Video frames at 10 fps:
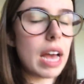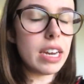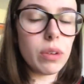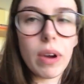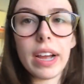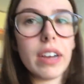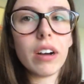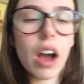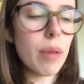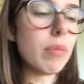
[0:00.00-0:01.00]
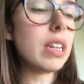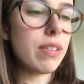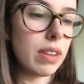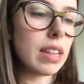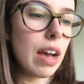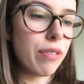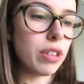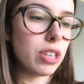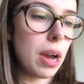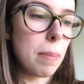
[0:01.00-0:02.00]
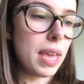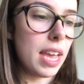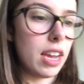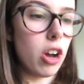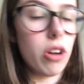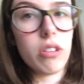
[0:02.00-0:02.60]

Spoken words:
Anyway, I'm leaving that for the time being